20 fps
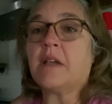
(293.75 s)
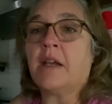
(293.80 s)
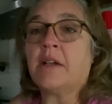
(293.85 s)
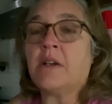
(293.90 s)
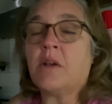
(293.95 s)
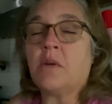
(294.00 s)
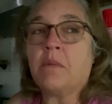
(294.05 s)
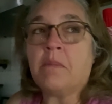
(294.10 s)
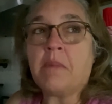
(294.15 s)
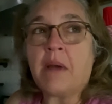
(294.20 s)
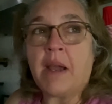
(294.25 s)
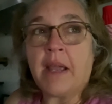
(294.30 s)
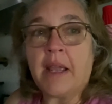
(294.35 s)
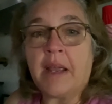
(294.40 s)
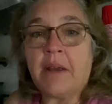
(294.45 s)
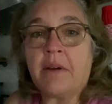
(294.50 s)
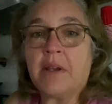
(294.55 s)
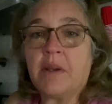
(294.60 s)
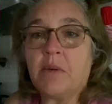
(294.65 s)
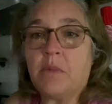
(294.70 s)
I know in my
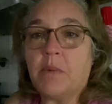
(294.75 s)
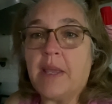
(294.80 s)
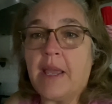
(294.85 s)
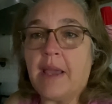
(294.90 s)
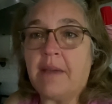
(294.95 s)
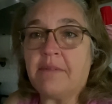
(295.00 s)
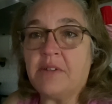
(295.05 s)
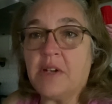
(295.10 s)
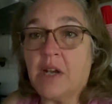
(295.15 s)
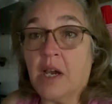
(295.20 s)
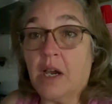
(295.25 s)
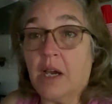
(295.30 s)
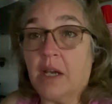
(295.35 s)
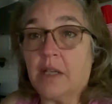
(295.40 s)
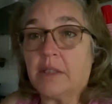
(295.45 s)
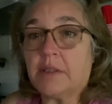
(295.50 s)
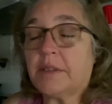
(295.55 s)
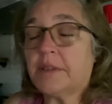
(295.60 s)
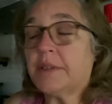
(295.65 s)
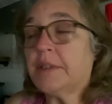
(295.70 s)
area, we have
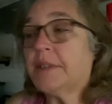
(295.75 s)
not.